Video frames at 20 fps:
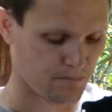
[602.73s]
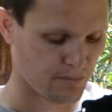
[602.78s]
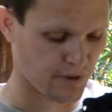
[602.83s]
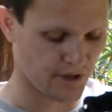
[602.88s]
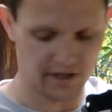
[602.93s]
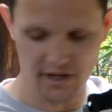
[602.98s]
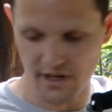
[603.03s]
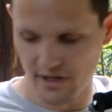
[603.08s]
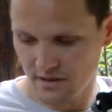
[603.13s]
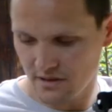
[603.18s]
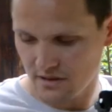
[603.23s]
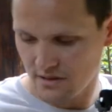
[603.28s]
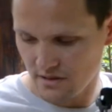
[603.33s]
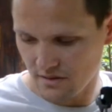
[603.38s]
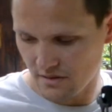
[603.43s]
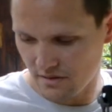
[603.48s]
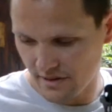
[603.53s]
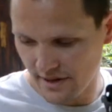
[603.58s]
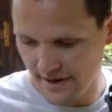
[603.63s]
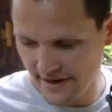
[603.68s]
peanuts
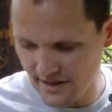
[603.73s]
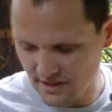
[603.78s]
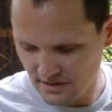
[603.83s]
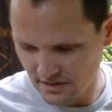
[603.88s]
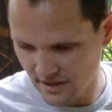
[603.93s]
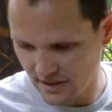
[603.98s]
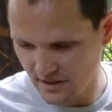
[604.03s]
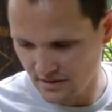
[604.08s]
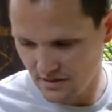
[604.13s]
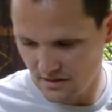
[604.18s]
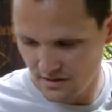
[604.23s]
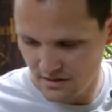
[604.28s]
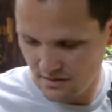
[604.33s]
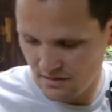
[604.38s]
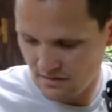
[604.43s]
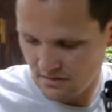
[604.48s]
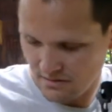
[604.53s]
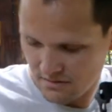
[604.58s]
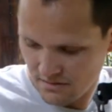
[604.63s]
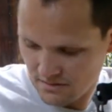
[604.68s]
and raisins,
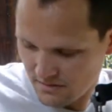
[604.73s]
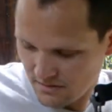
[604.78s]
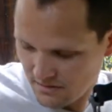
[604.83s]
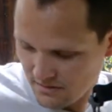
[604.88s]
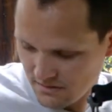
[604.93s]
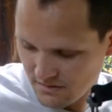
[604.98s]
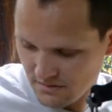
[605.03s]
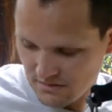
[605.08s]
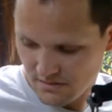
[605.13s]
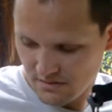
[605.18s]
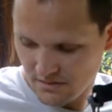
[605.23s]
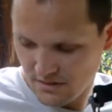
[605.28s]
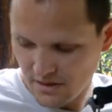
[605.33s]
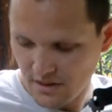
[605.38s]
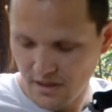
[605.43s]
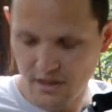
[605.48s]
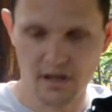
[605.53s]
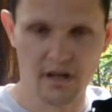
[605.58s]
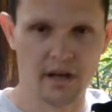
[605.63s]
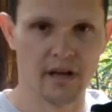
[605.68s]

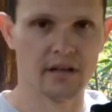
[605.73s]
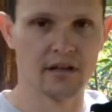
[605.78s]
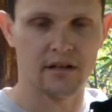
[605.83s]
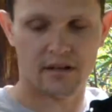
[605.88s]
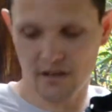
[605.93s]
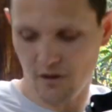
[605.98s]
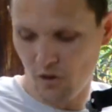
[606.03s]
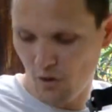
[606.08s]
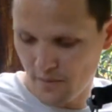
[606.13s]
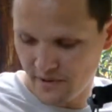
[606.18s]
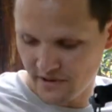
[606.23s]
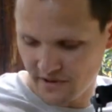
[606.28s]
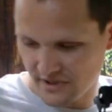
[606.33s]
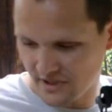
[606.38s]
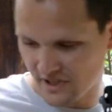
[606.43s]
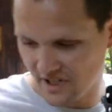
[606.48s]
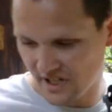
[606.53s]
and then obviously the